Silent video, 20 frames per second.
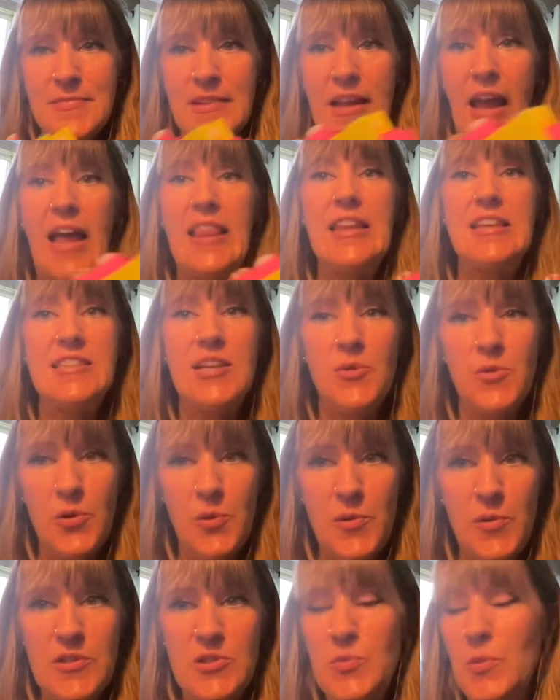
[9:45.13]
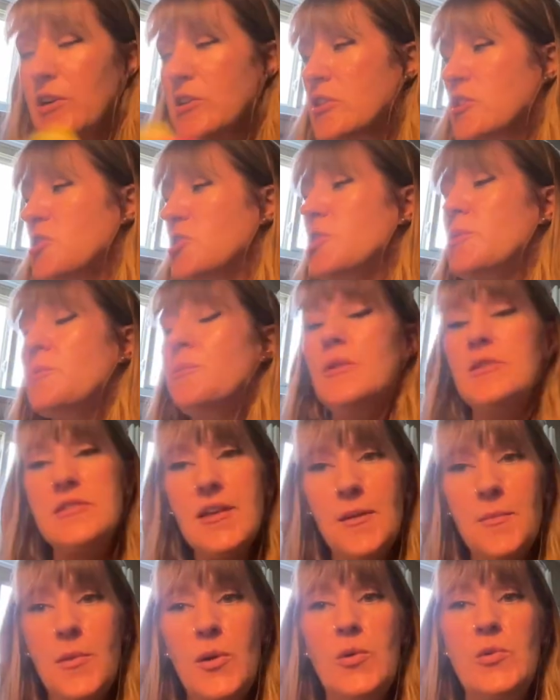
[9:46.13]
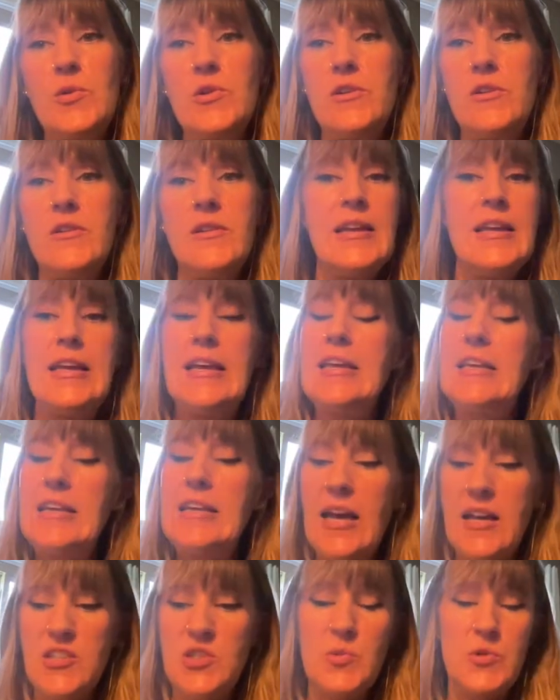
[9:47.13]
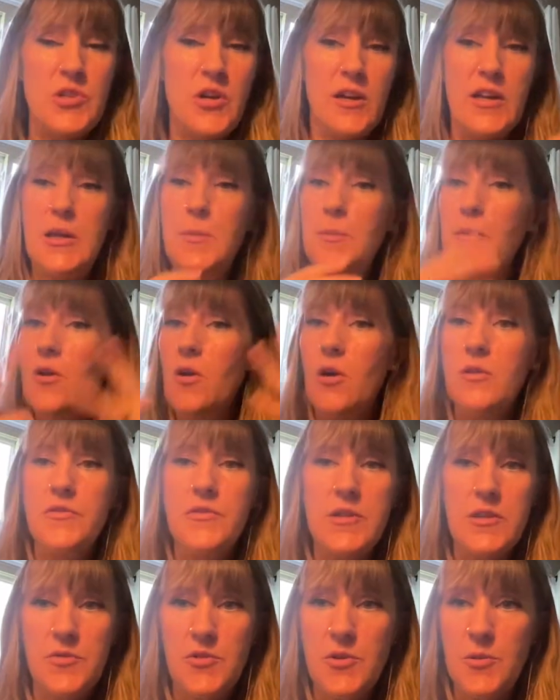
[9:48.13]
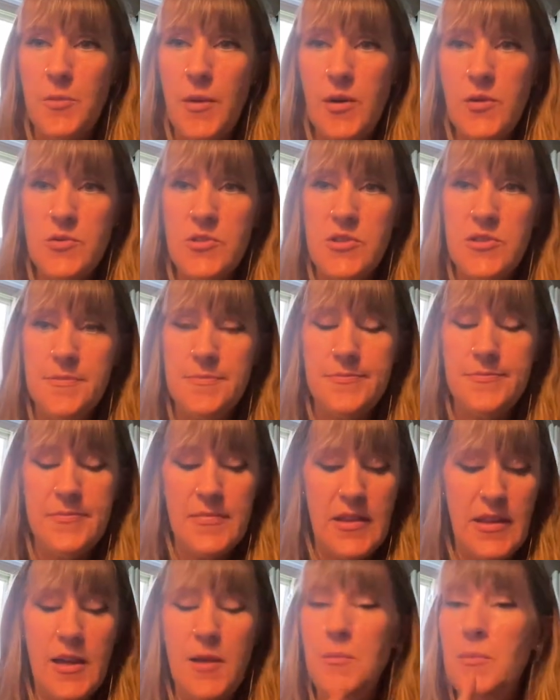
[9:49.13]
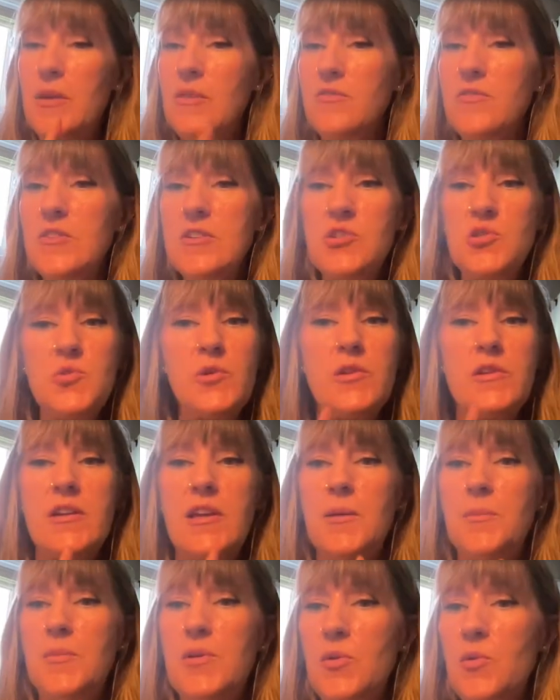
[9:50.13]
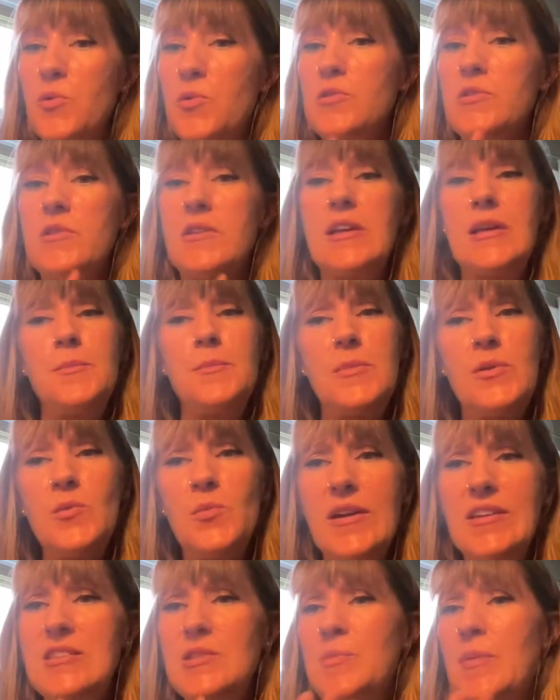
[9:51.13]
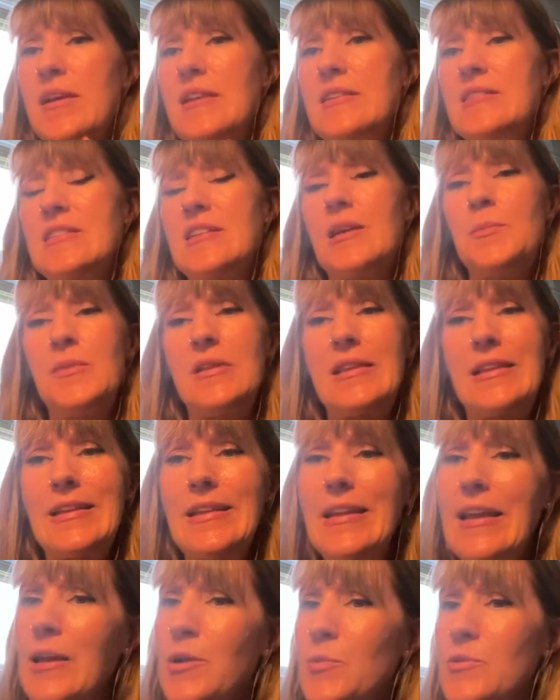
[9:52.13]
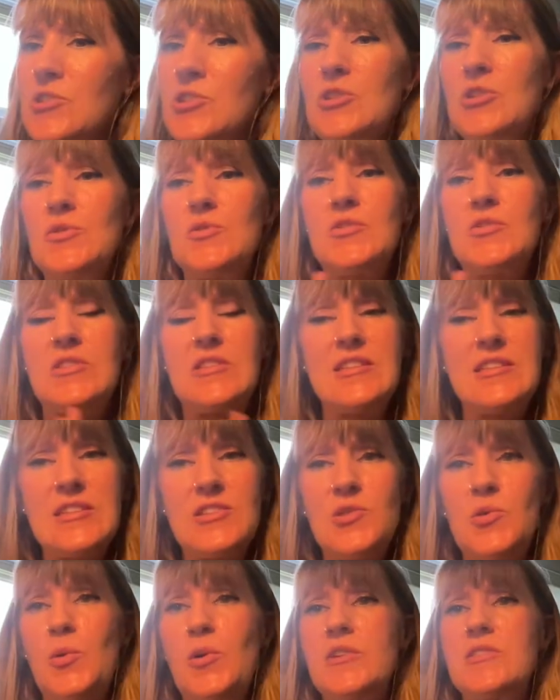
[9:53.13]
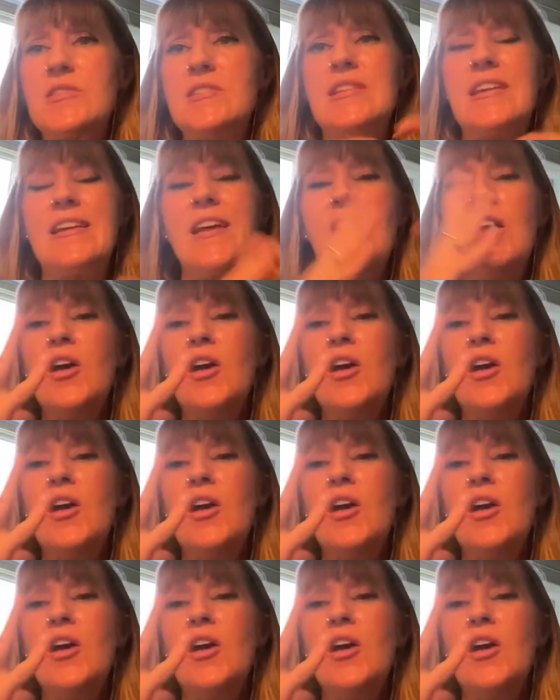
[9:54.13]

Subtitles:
And that's how it always works. And so multimodal, yes, we're talking about all of the different modes. It can be visual, it can be oral, it can be white space, it can be the language use, the discourse, like